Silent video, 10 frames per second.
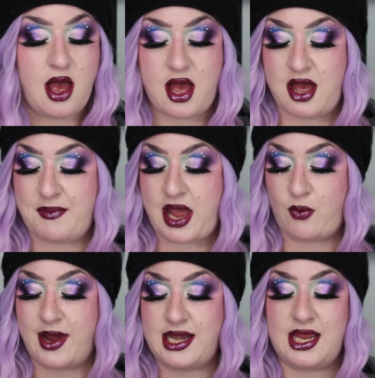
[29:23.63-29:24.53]
I
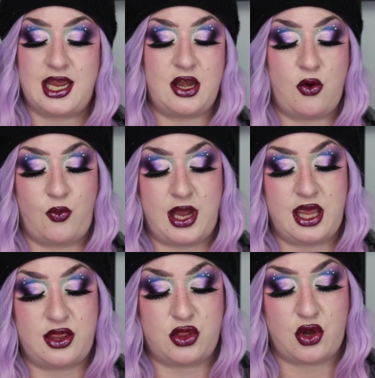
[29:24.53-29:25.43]
went in
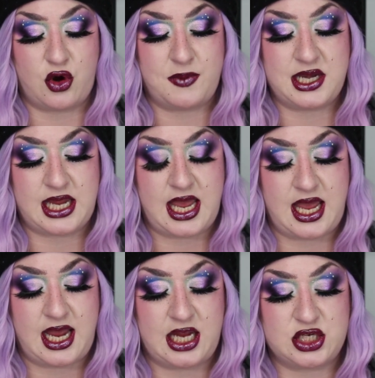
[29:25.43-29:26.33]
with the Urban
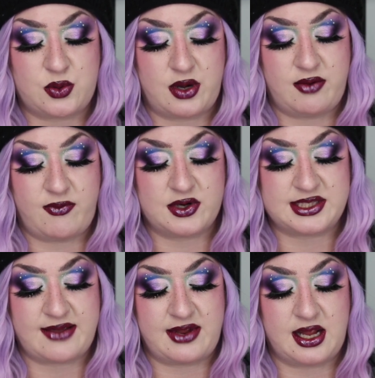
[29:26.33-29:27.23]
Decay
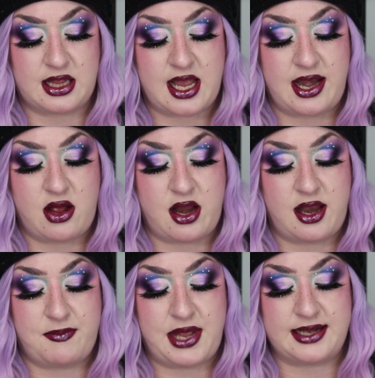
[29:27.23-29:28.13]
24/7 Glide
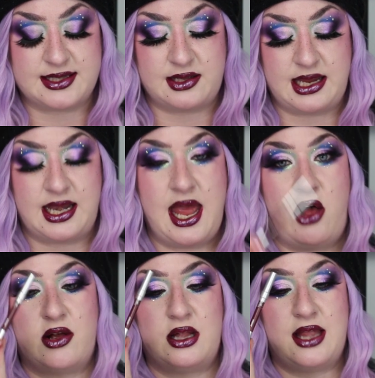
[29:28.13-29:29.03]
On Pencil in
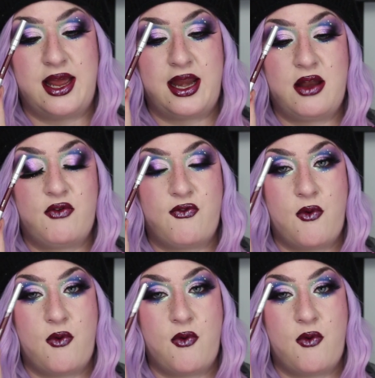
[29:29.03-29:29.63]
Alkaline